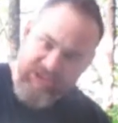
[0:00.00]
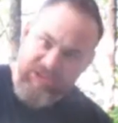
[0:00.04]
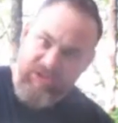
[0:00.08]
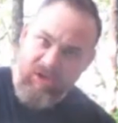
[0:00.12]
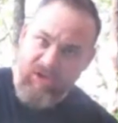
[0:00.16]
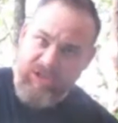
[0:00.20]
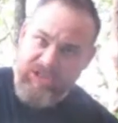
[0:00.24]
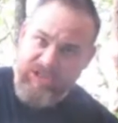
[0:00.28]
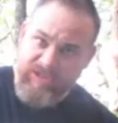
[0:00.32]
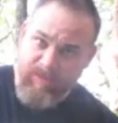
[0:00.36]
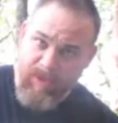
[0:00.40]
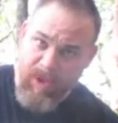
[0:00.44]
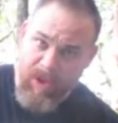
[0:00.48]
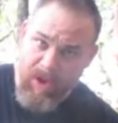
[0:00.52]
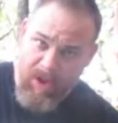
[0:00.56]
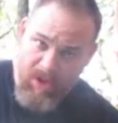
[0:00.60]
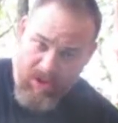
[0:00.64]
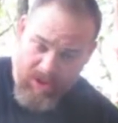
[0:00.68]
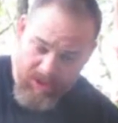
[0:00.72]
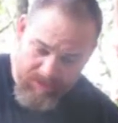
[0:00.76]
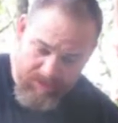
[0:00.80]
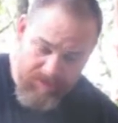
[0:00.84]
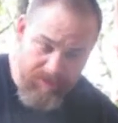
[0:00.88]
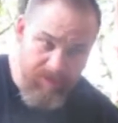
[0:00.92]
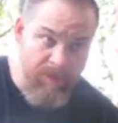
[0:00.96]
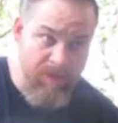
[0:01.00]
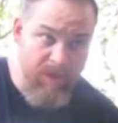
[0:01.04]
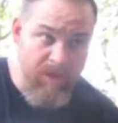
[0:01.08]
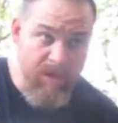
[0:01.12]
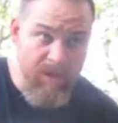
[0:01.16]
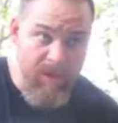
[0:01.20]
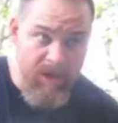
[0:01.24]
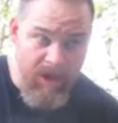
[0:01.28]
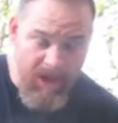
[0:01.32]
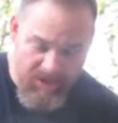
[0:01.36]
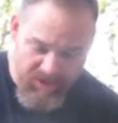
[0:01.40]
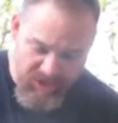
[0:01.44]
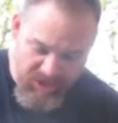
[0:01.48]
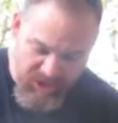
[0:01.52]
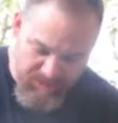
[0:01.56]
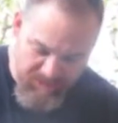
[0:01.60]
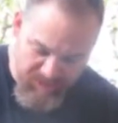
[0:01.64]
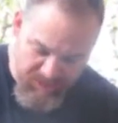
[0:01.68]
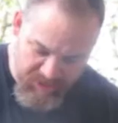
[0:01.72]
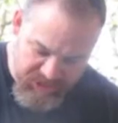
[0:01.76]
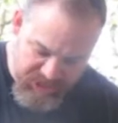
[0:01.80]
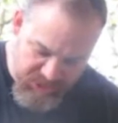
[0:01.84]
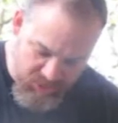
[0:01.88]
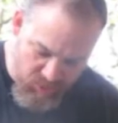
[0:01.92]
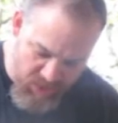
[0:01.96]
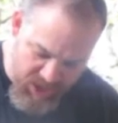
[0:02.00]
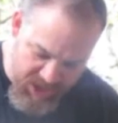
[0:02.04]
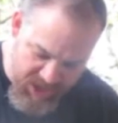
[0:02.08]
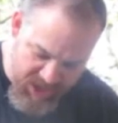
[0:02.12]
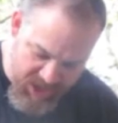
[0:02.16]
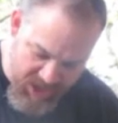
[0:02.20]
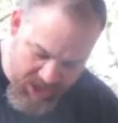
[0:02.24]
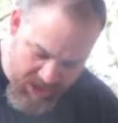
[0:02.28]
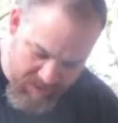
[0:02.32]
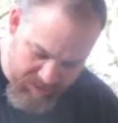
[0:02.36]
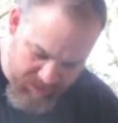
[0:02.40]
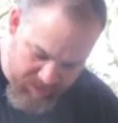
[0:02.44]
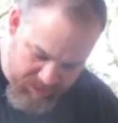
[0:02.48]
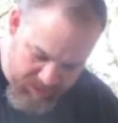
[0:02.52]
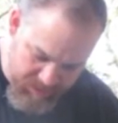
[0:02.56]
start small, and then you build your way up.